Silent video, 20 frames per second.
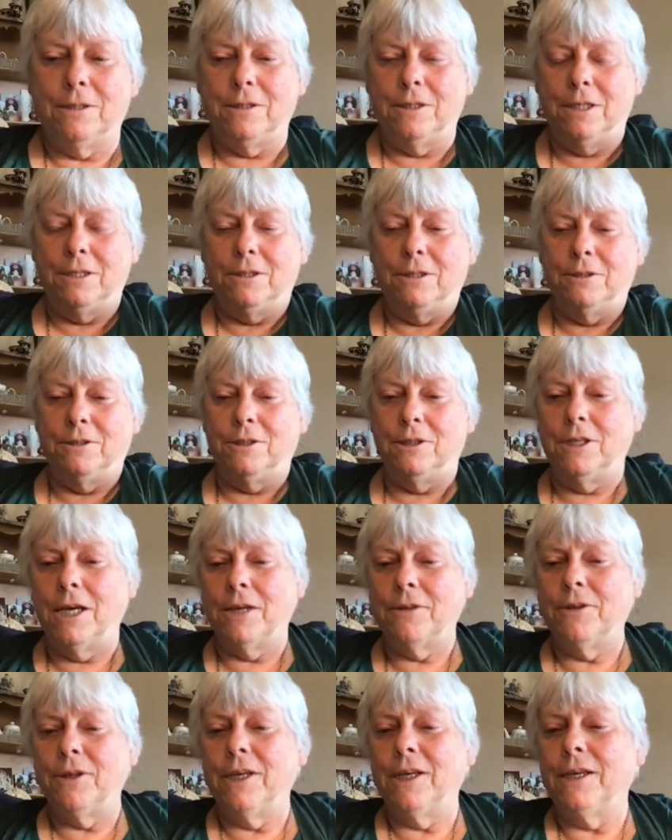that there's
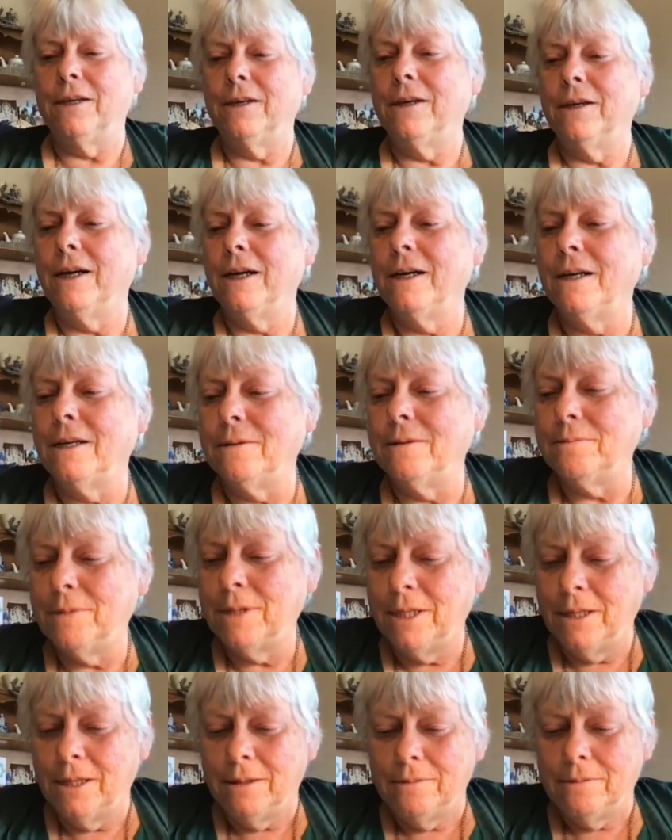nothing, uh,
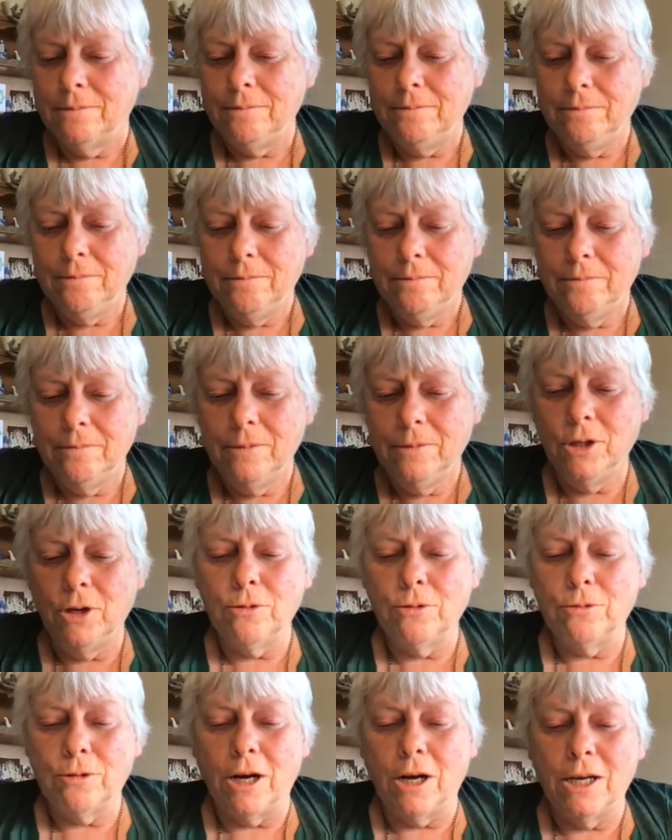no
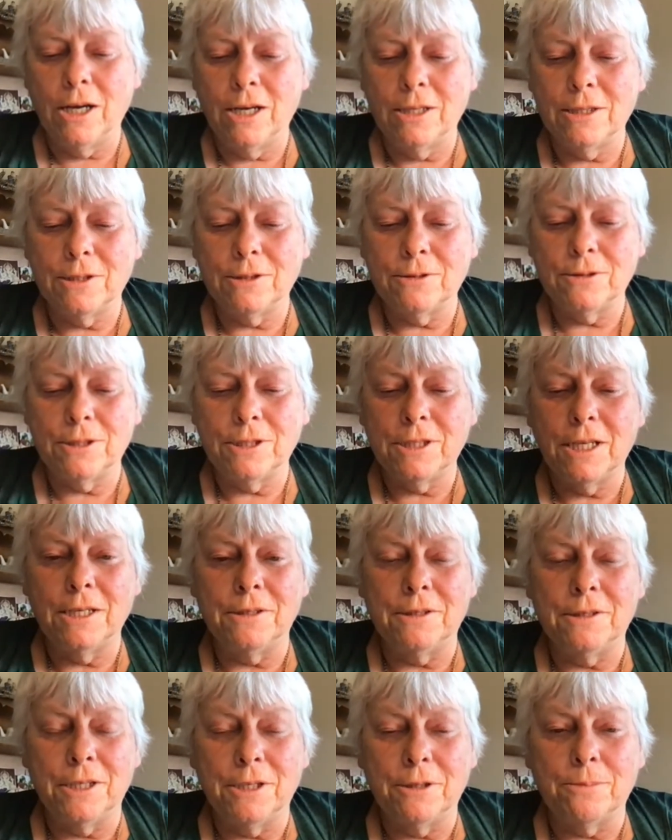grahas or
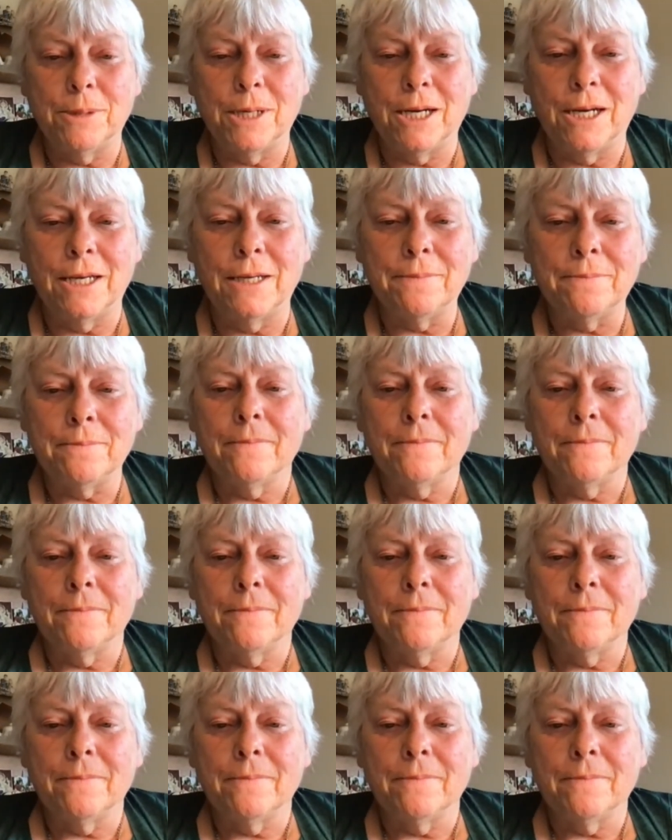sun nearby.